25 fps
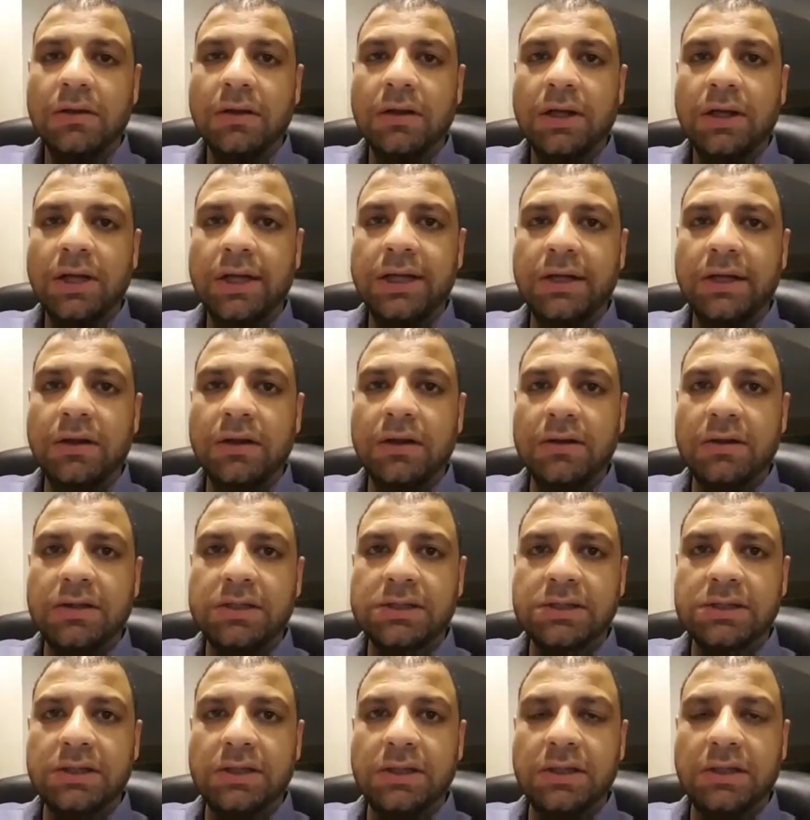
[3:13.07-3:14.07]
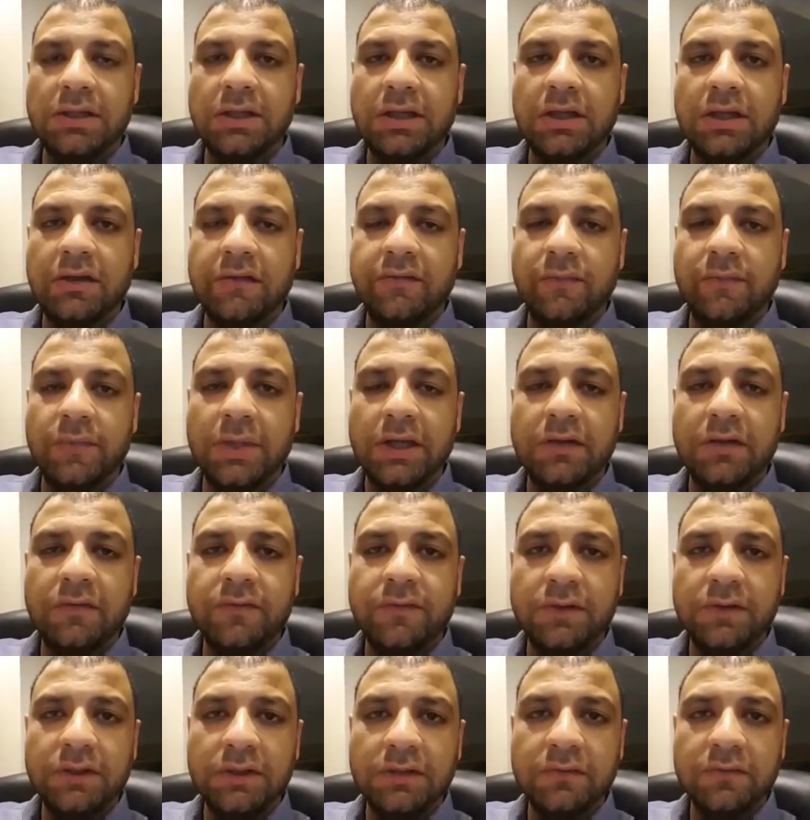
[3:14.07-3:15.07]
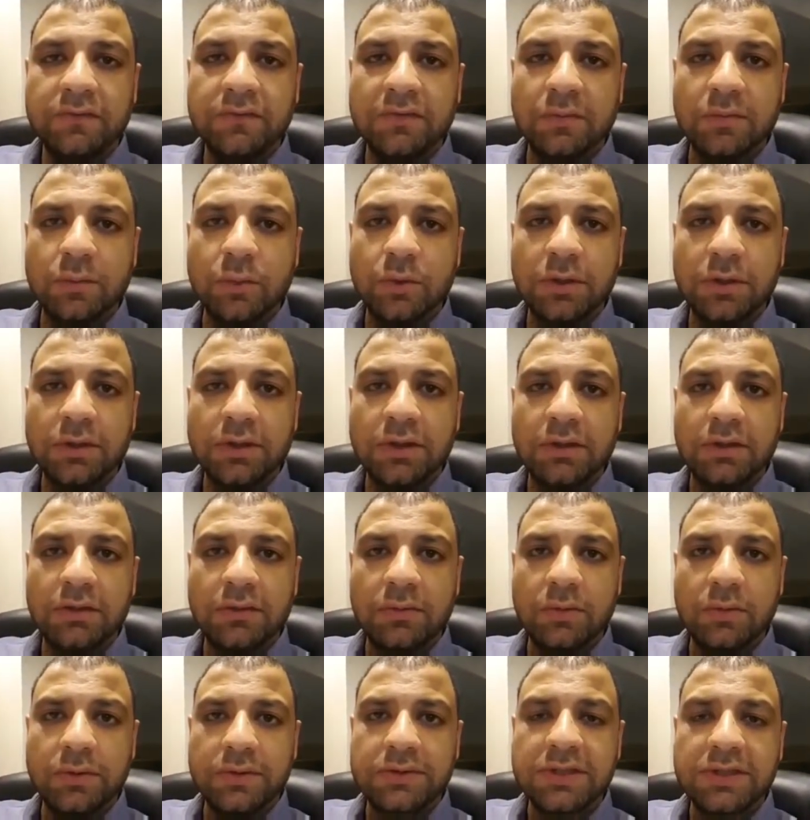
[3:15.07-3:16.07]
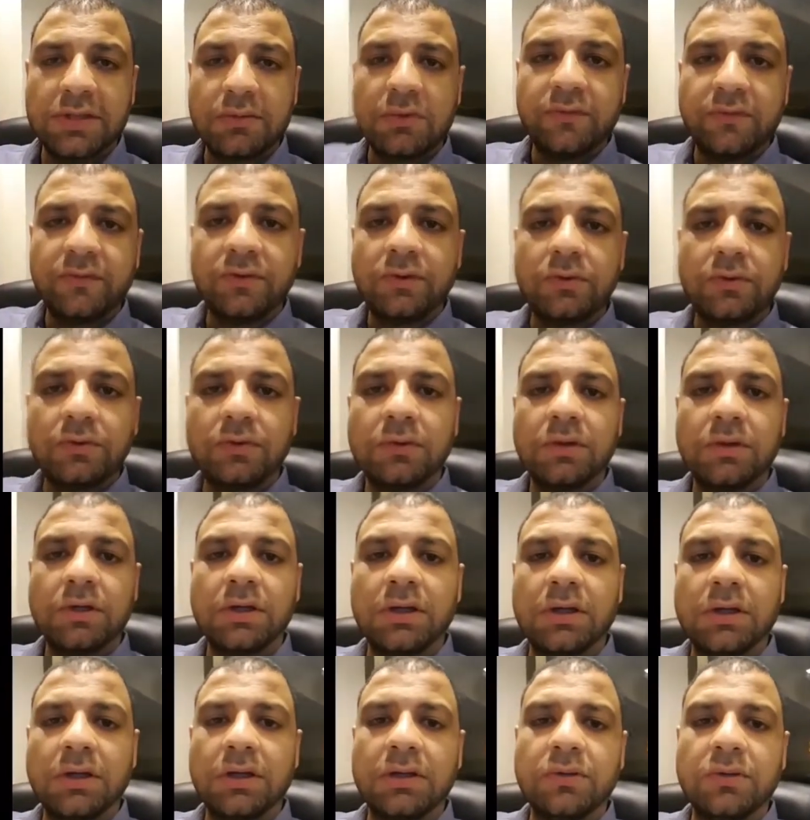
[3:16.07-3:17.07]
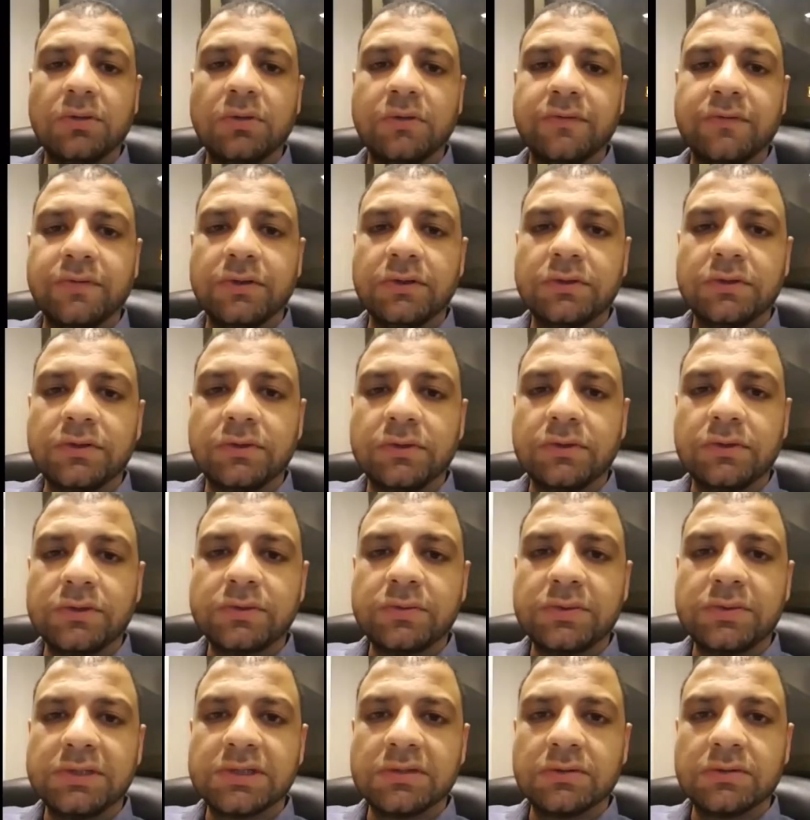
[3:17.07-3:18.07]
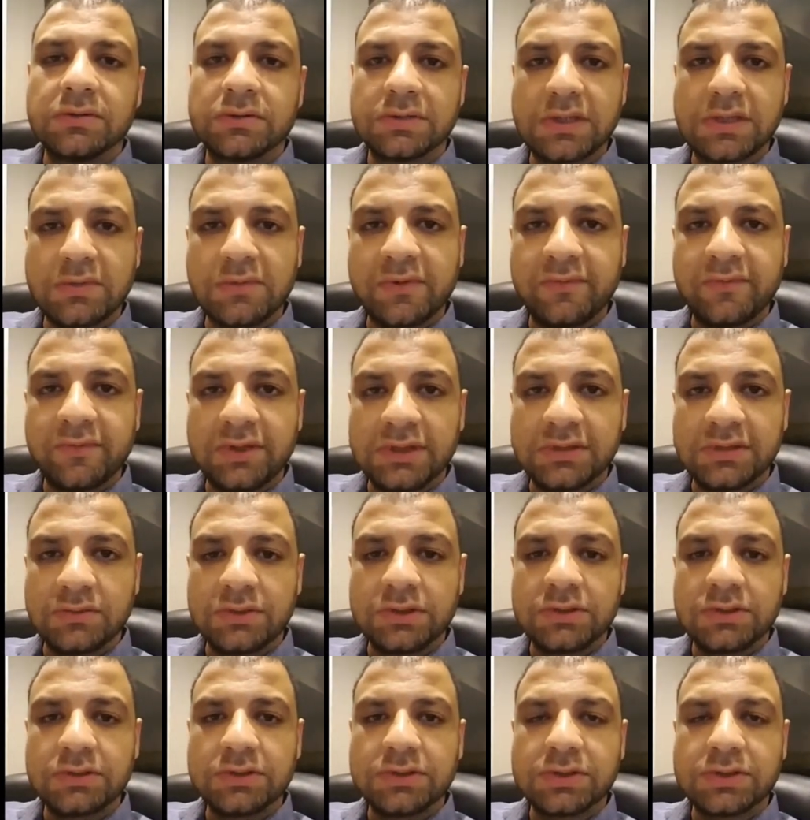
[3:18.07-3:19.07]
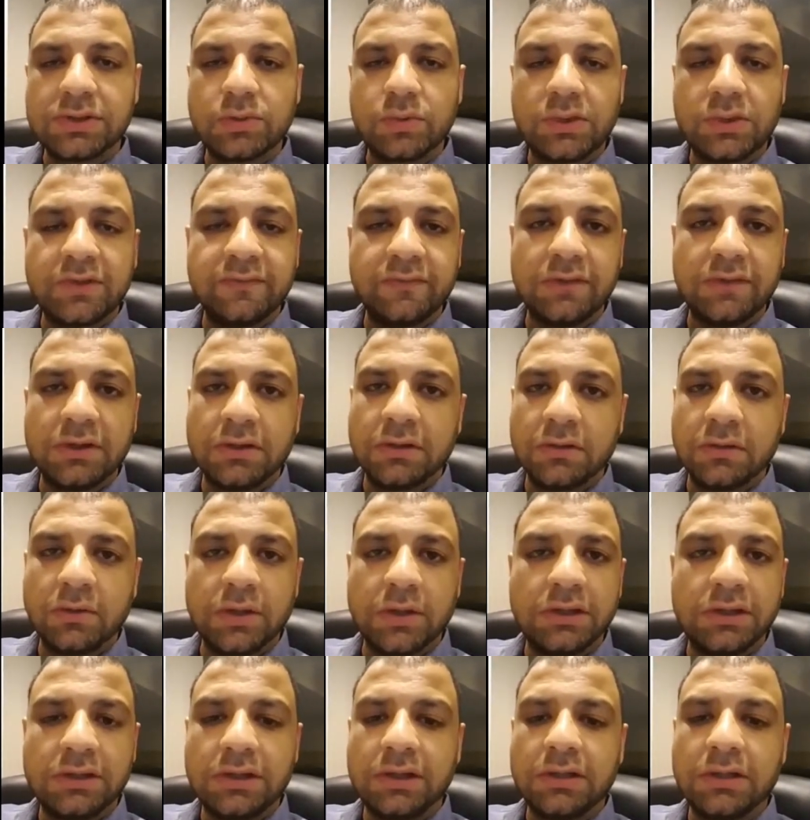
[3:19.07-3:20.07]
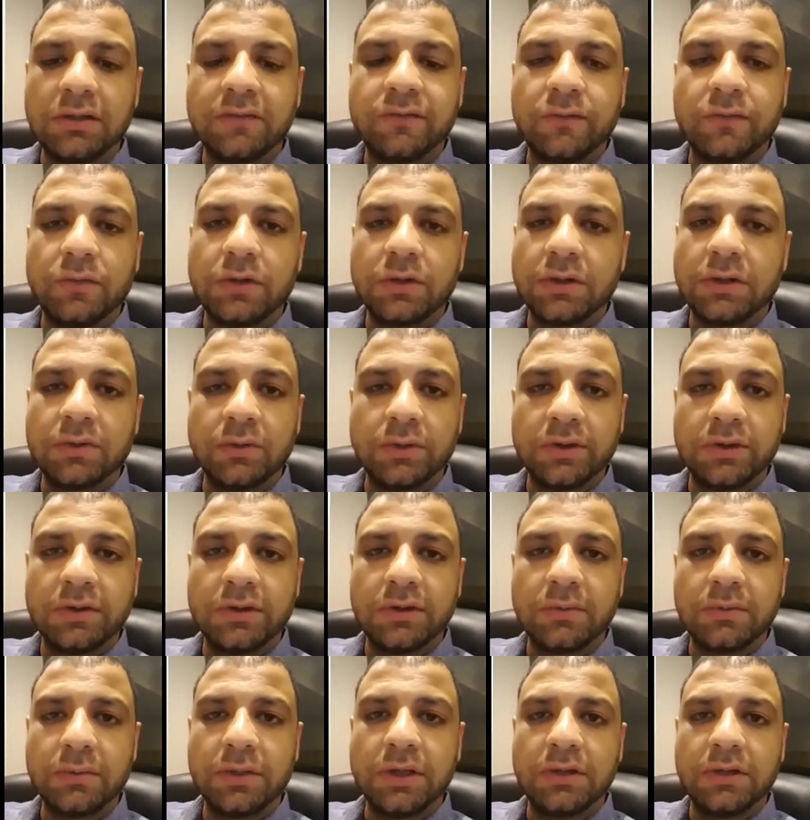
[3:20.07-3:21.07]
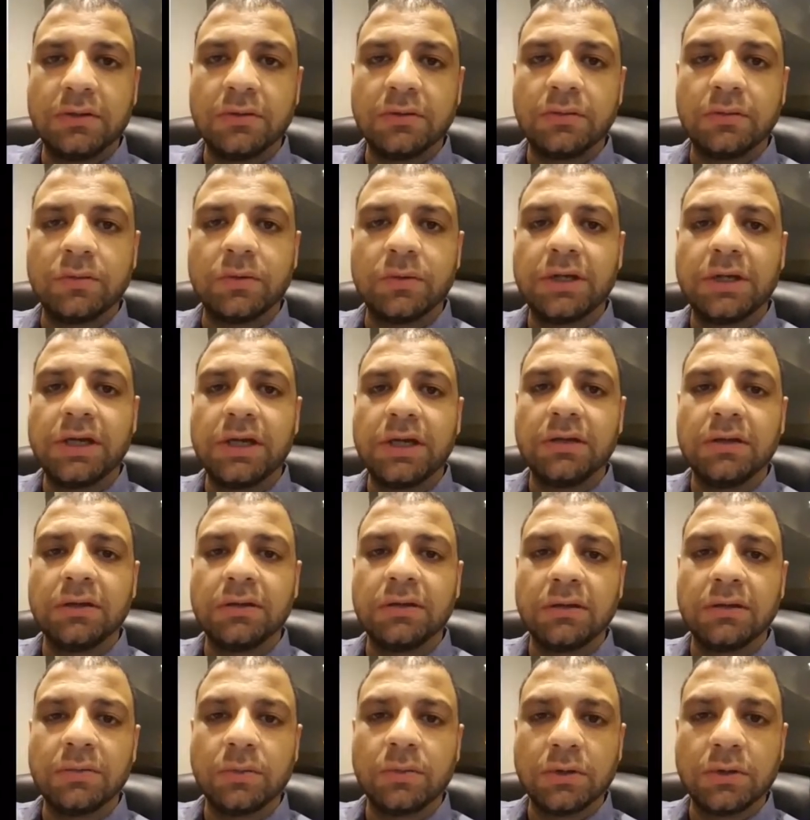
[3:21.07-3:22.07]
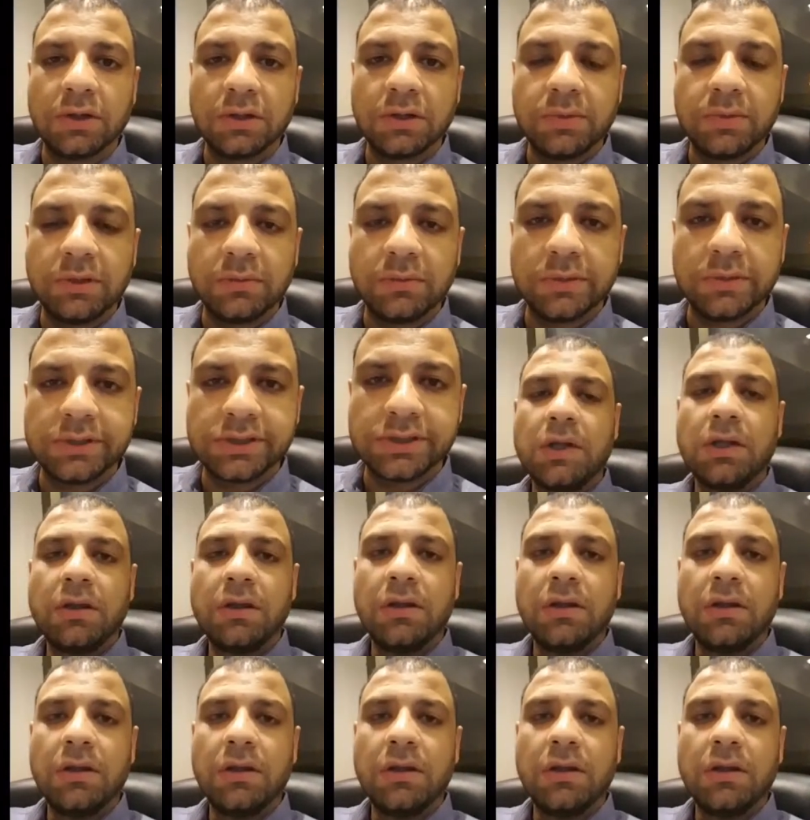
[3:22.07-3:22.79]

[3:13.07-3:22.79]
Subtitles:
I honestly have benefited from working with some of you who have introduced me to some of these researchers, and we have done a great deal of work with them, and we're getting work published.